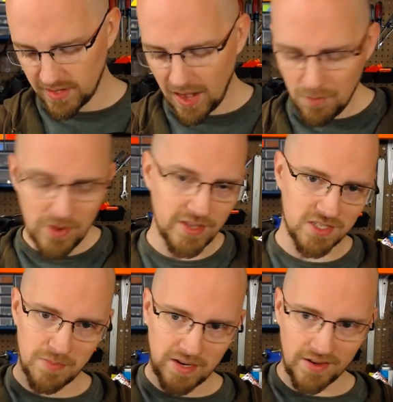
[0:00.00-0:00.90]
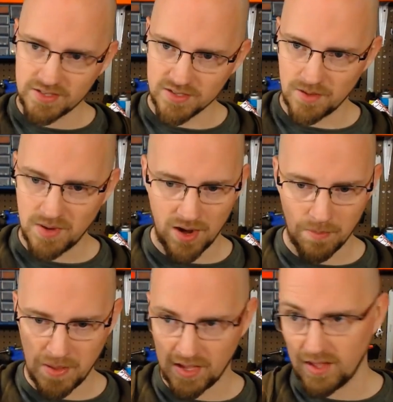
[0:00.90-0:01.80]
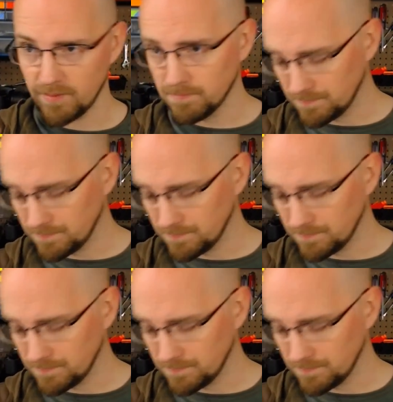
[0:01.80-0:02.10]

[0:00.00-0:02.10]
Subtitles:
like I want this to be nice because I'm kind of picky.